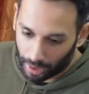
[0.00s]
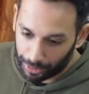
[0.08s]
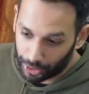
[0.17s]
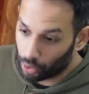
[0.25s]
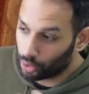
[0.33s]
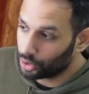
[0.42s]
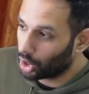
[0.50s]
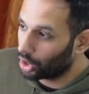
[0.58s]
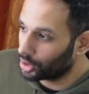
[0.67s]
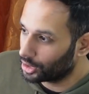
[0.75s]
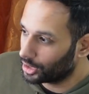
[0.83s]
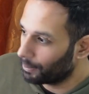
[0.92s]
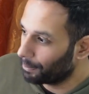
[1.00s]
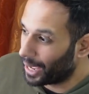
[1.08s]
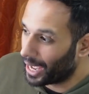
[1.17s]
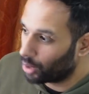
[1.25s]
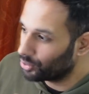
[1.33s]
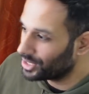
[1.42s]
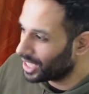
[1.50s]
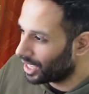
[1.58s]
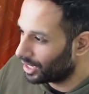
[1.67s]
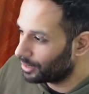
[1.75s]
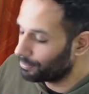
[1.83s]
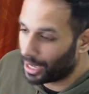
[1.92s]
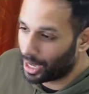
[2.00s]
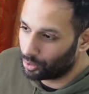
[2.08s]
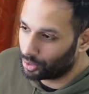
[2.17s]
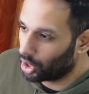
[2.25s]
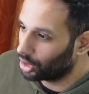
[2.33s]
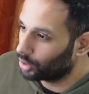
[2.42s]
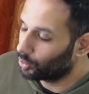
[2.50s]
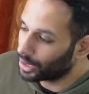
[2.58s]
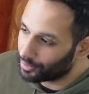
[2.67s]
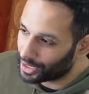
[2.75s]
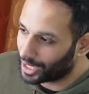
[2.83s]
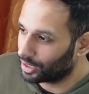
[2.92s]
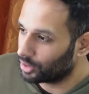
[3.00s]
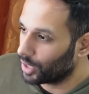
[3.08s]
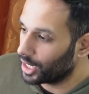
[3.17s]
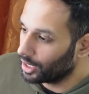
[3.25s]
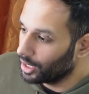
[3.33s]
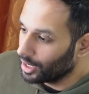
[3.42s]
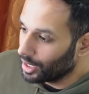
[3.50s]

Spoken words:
euro dollar, pound yen, pound dollar, whatever that is, right?